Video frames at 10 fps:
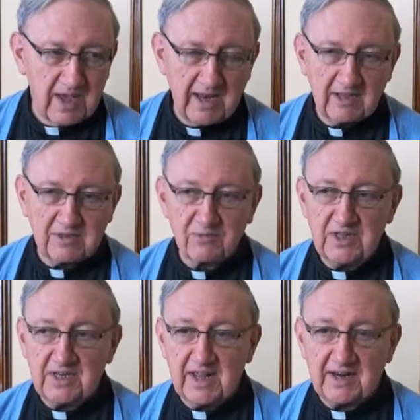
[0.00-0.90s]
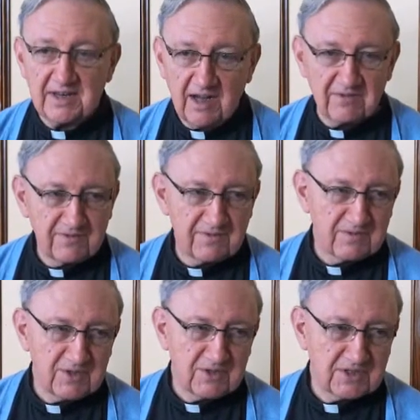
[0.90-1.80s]
And it's really not enough.
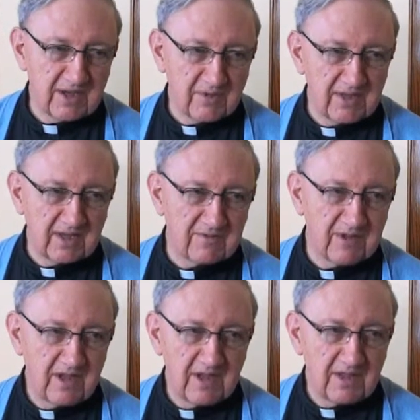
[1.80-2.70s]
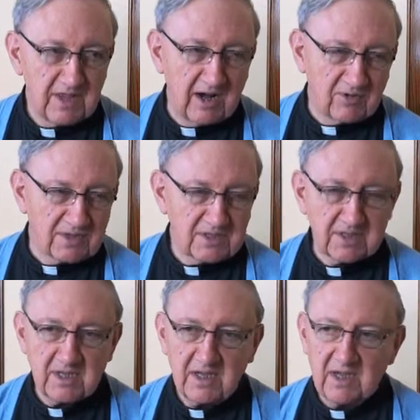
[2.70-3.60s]
when you stop and of the hours
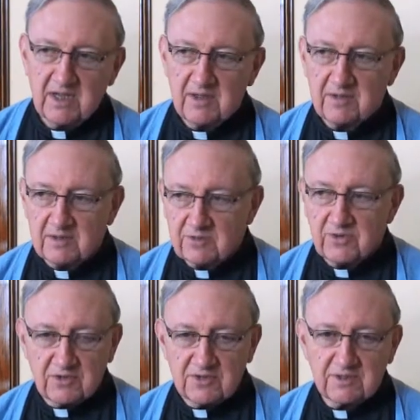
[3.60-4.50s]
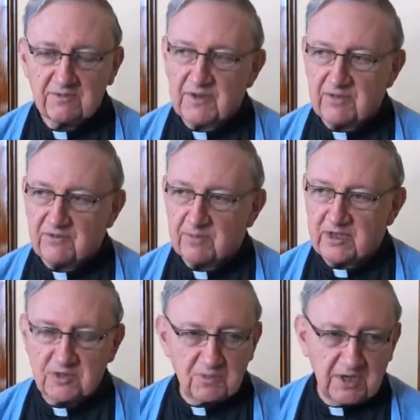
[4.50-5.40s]
that the directors of faith
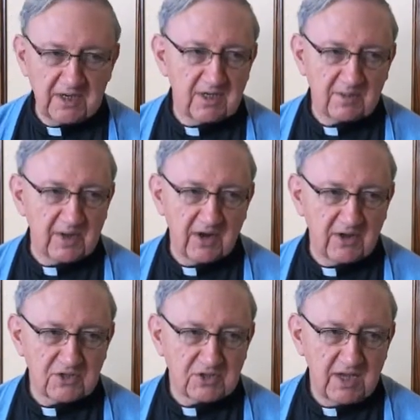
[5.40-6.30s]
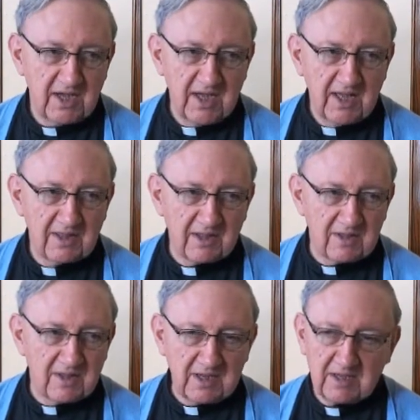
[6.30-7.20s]
formation put in parish,
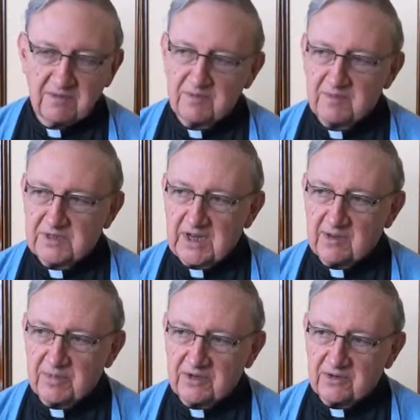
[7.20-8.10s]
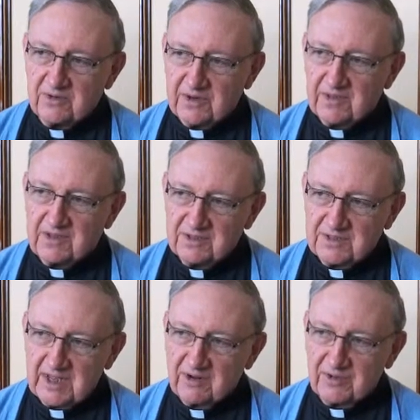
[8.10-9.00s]
that the stipend or the
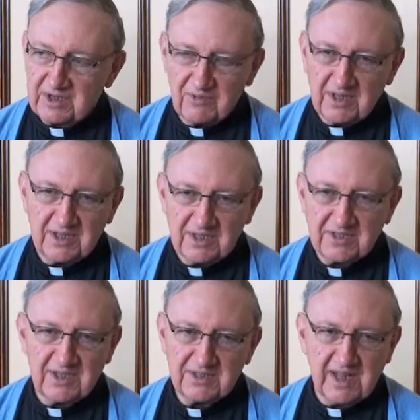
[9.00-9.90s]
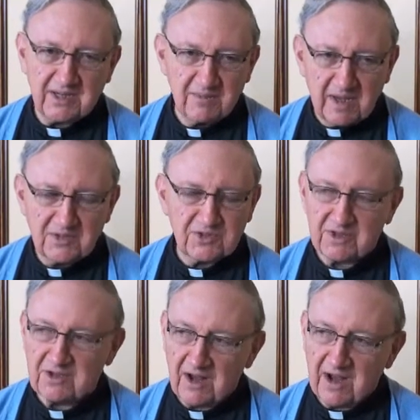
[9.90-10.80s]
salary really is not
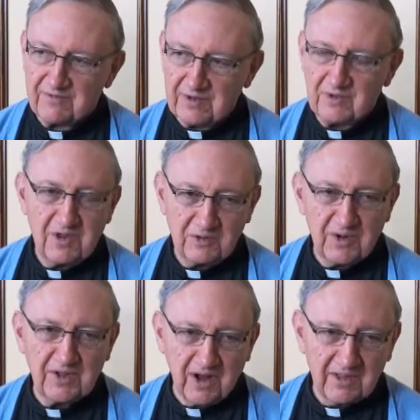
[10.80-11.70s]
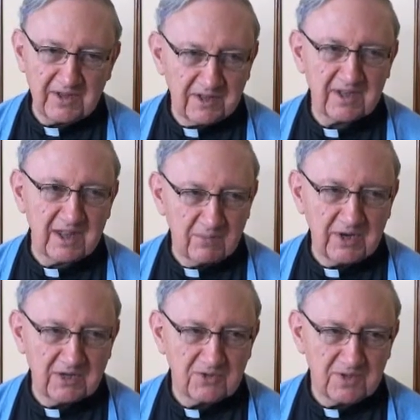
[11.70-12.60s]
commensurate often with all that they
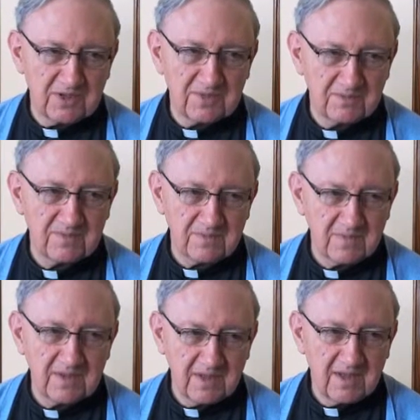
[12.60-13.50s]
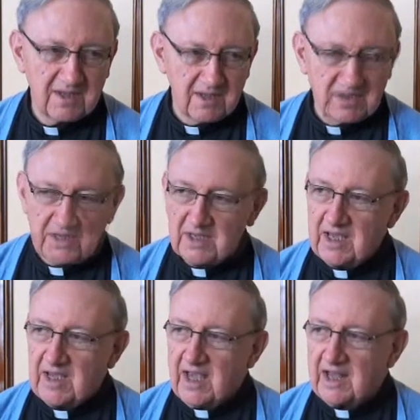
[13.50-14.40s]
put into it.
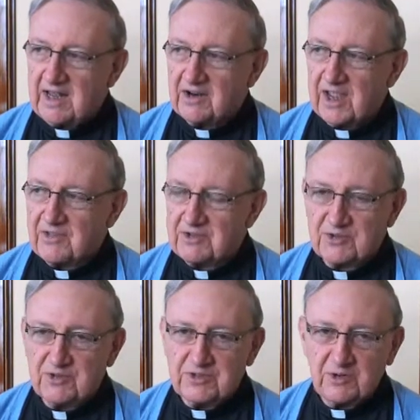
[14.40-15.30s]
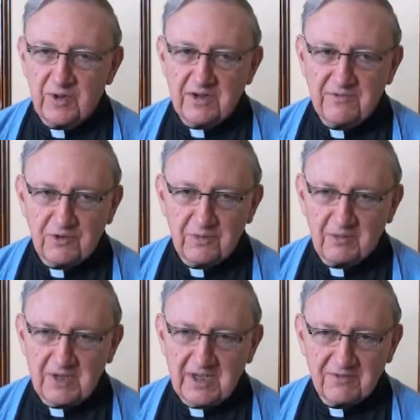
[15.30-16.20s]
And our Catholic schools are wonderful,
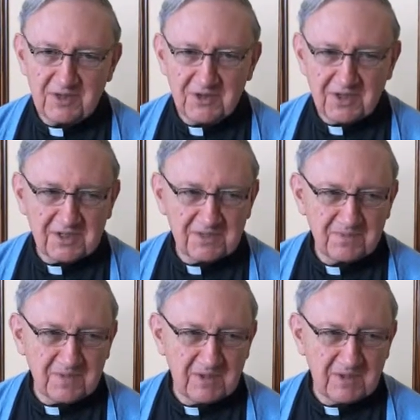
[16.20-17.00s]
but we have to look at